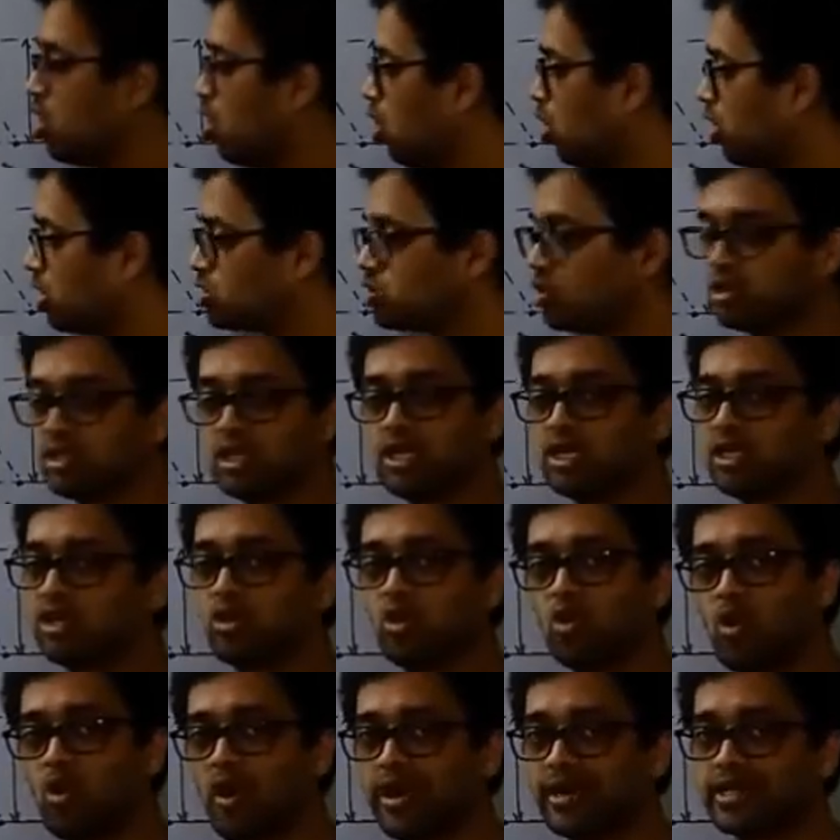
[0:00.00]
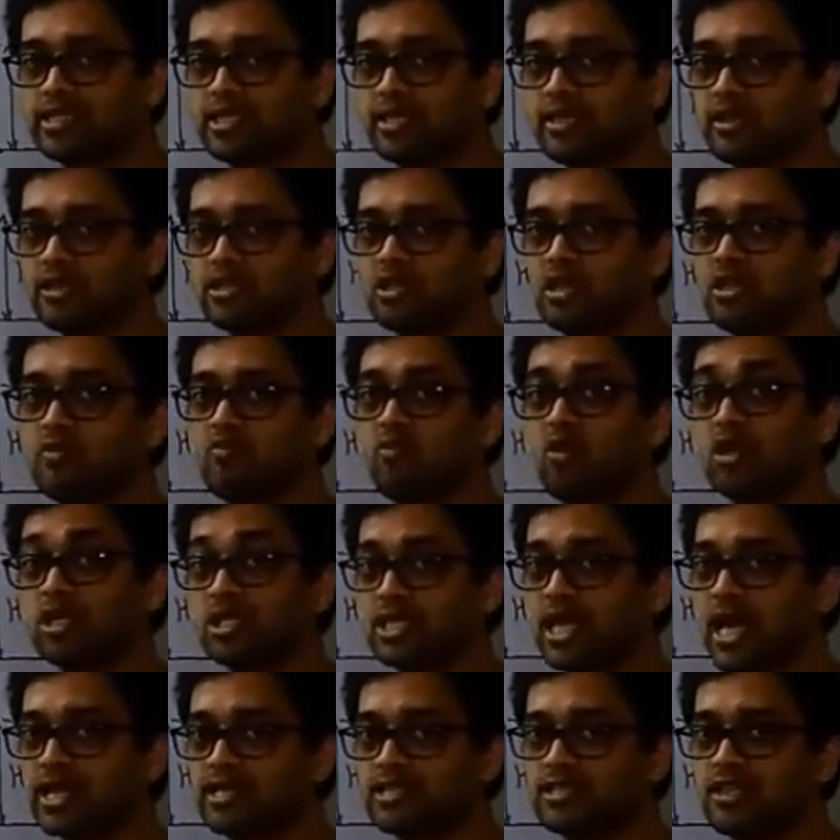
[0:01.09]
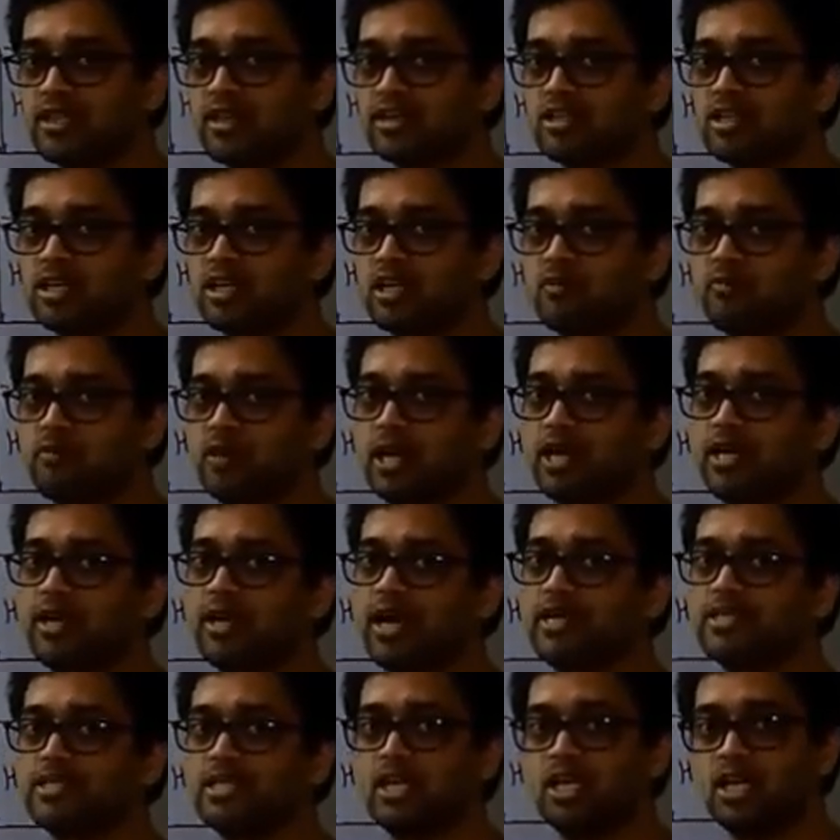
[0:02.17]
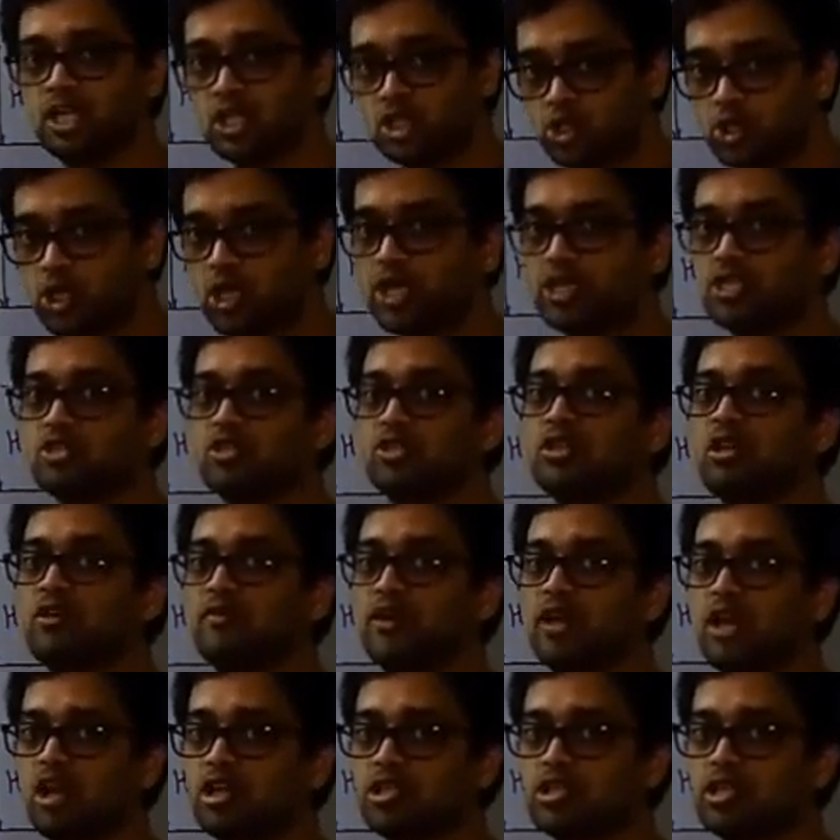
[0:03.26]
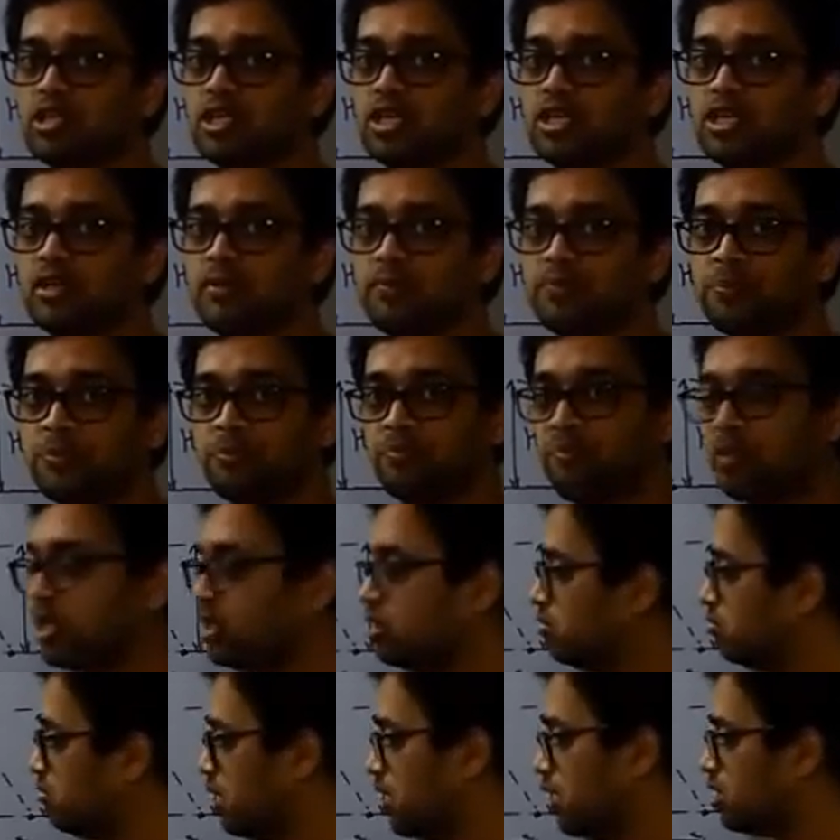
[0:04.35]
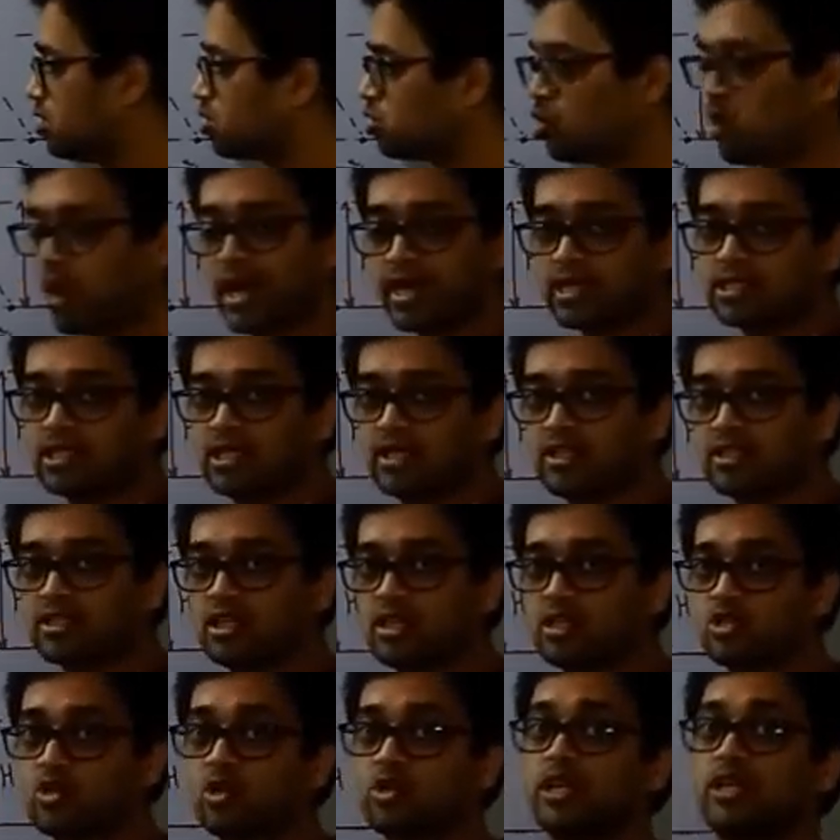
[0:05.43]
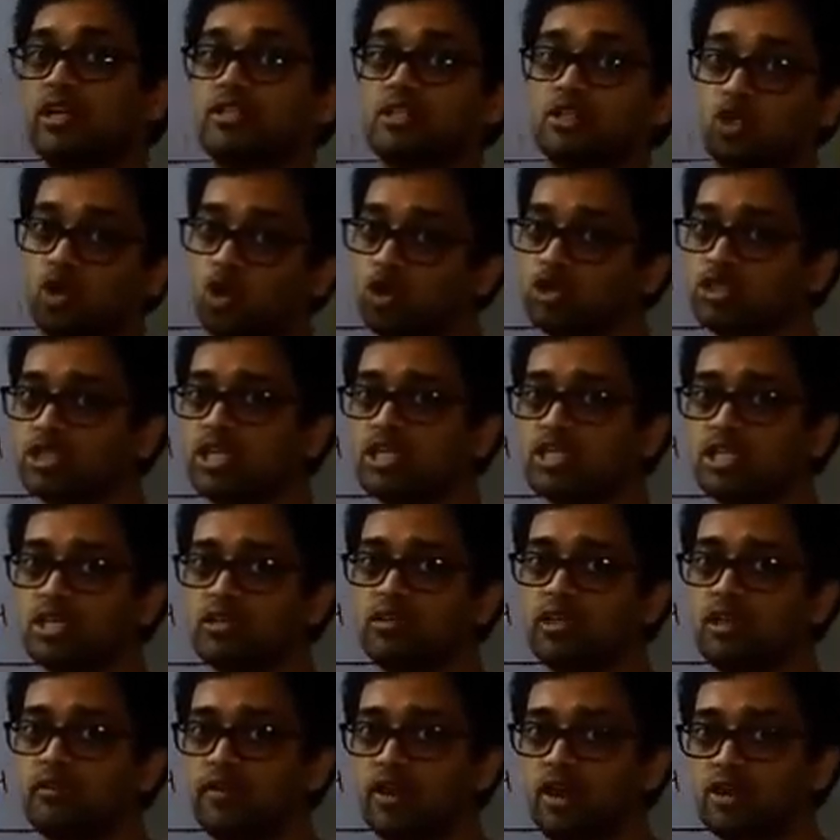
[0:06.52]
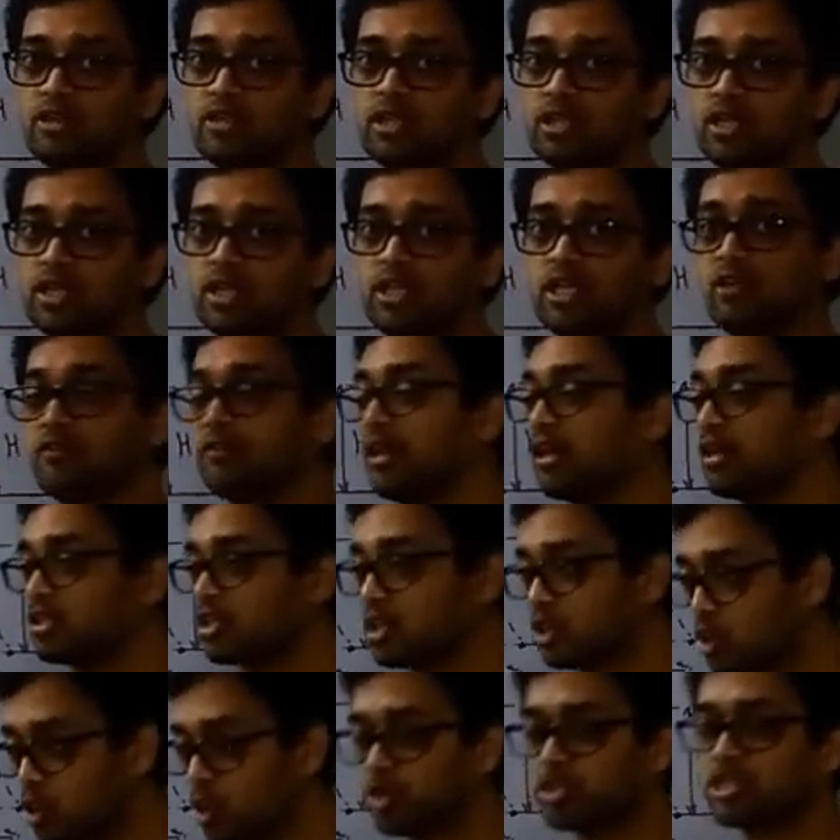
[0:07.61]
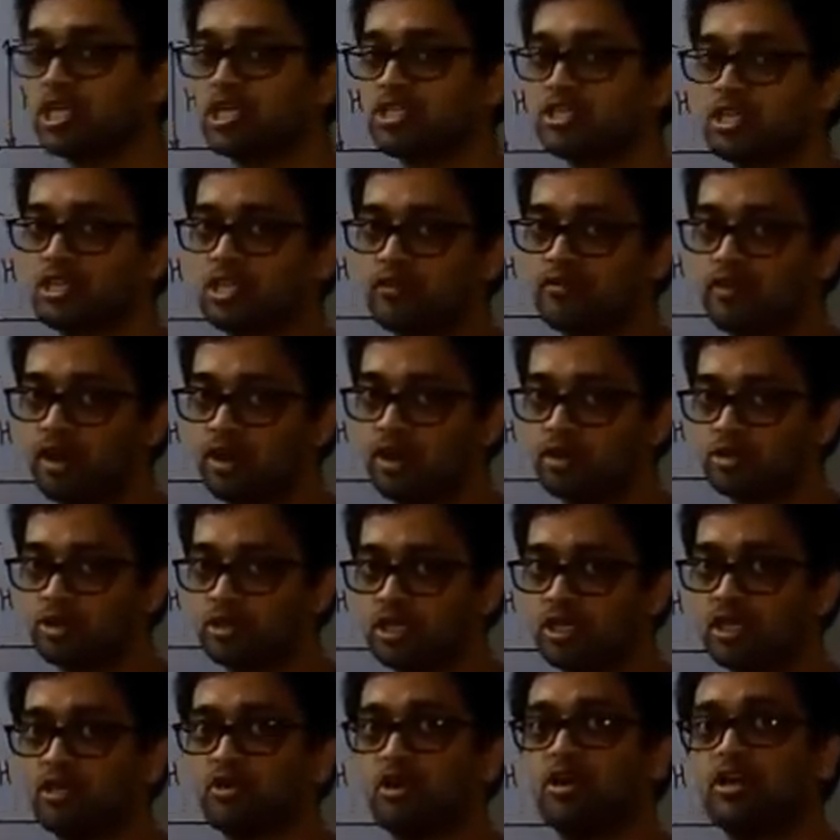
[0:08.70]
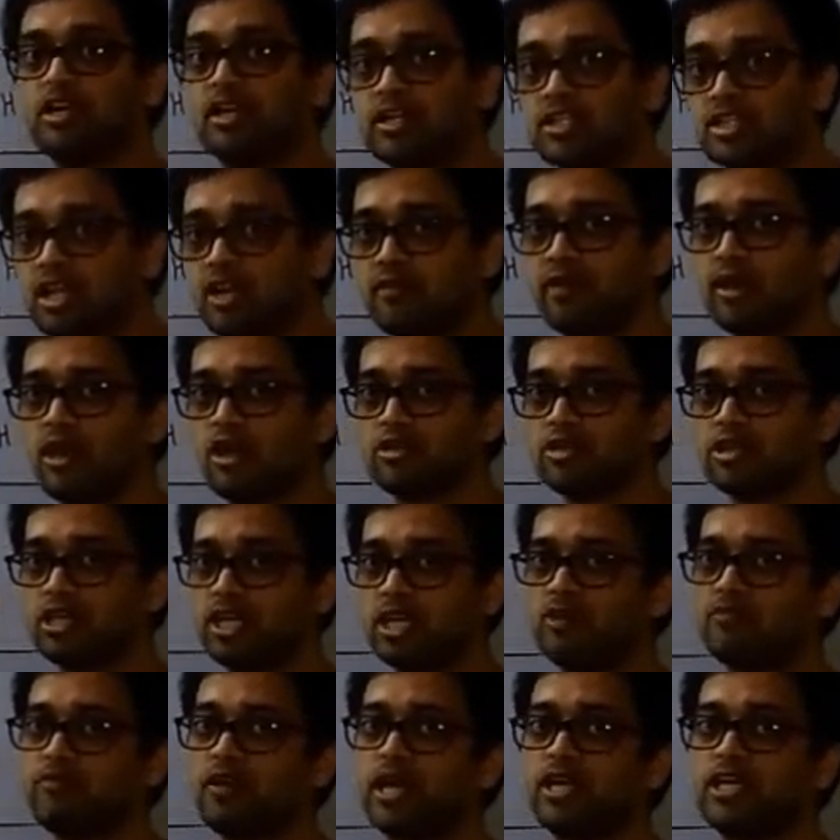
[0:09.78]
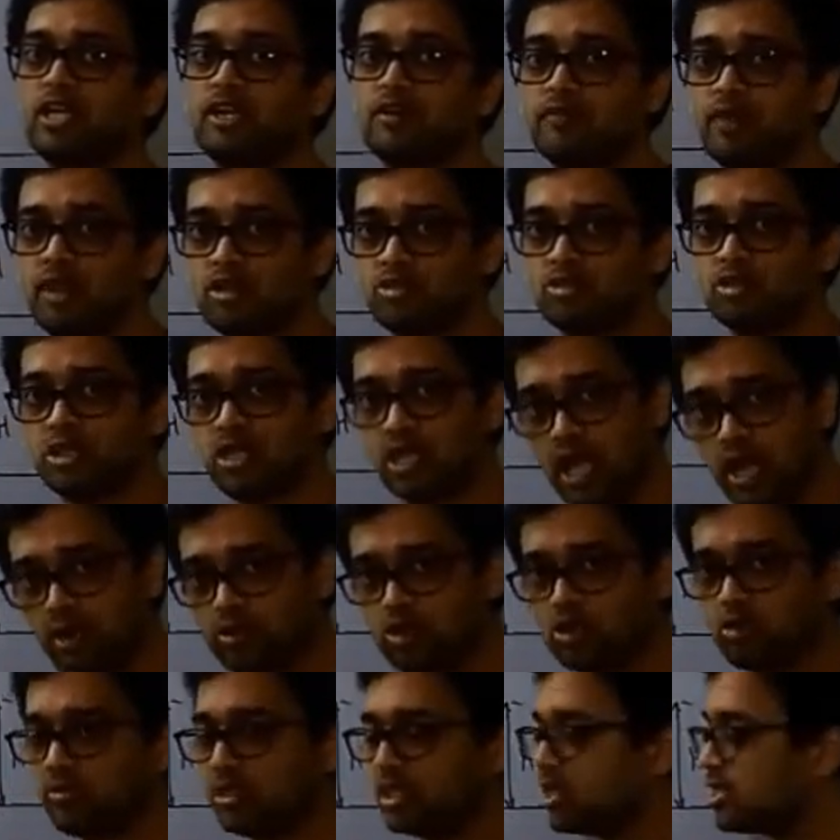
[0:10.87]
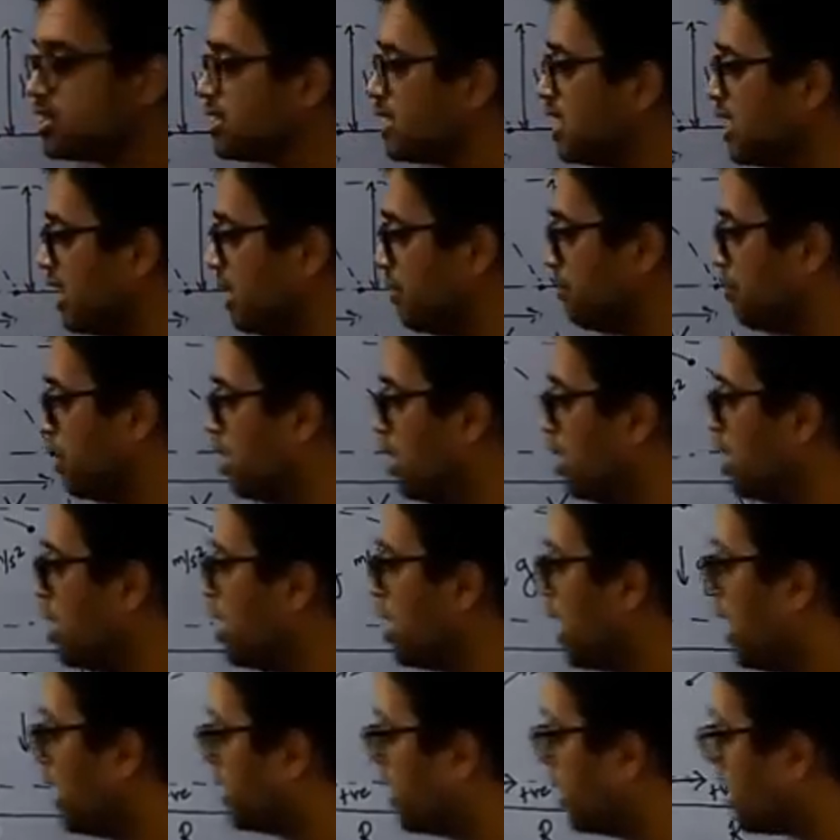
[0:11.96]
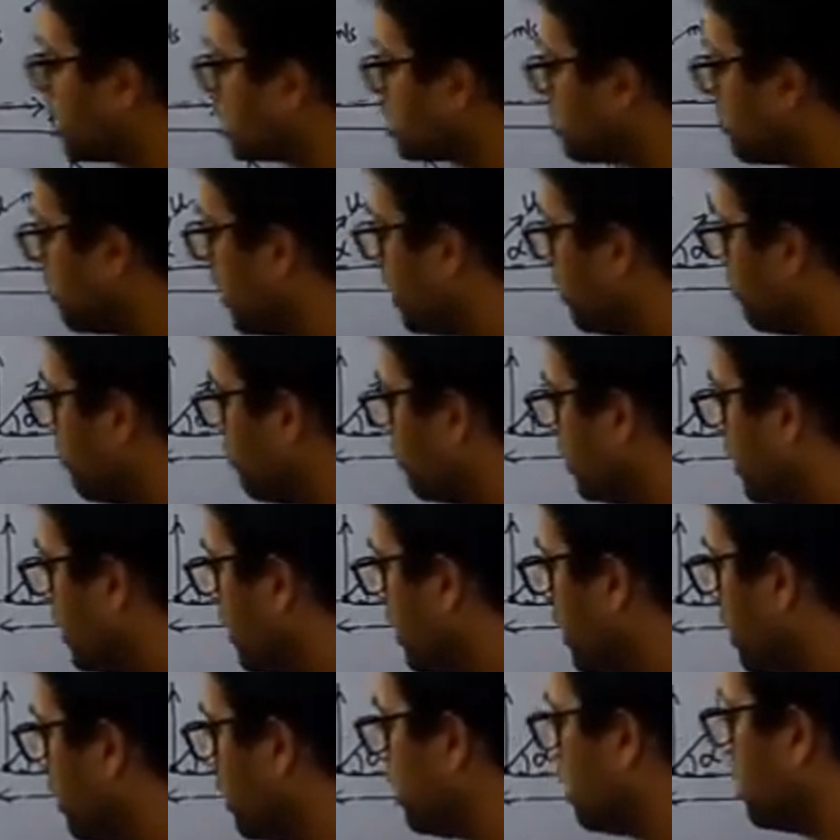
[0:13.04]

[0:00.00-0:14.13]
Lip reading: Horizontal, no acceleration. What is acceleration? Defined as change in the velocity, but there is no acceleration, so there is no change in the velocity. If there is no change in the velocity, your initial velocity and final velocity have to be the same, and that is why v